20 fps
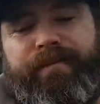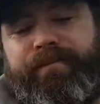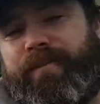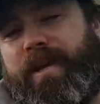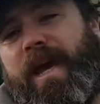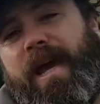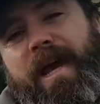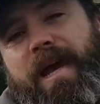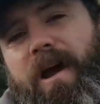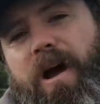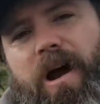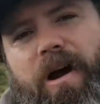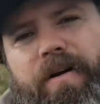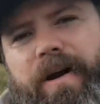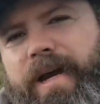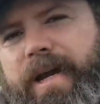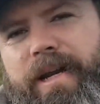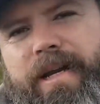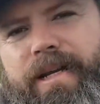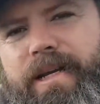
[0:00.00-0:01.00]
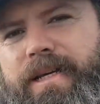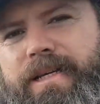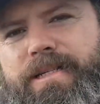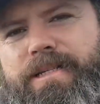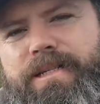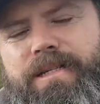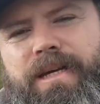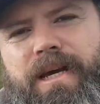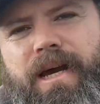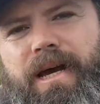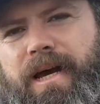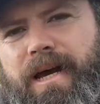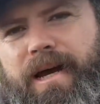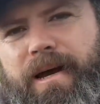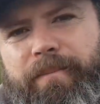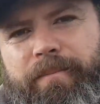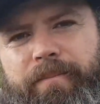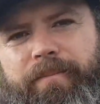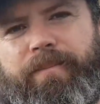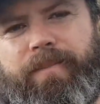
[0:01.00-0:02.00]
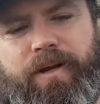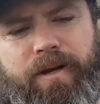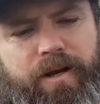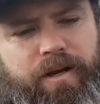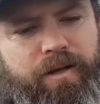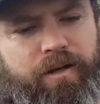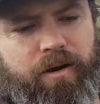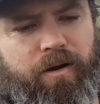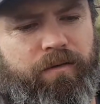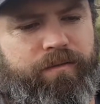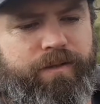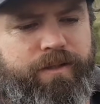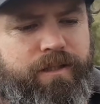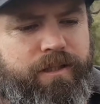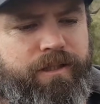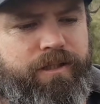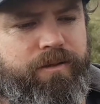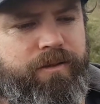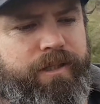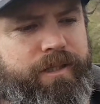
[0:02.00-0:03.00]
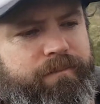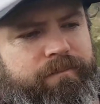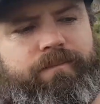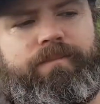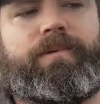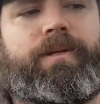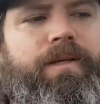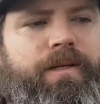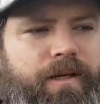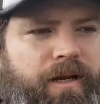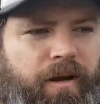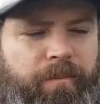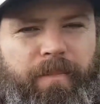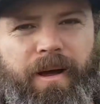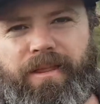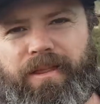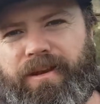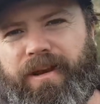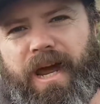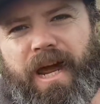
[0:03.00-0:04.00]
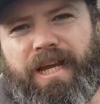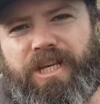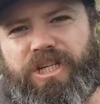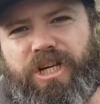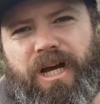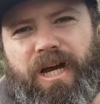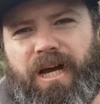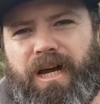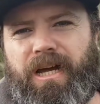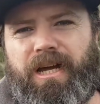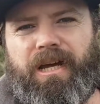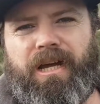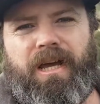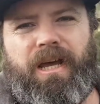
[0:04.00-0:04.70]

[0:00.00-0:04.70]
Yeah, I reckon it is. You know, you're obviously doing, Mother Nature.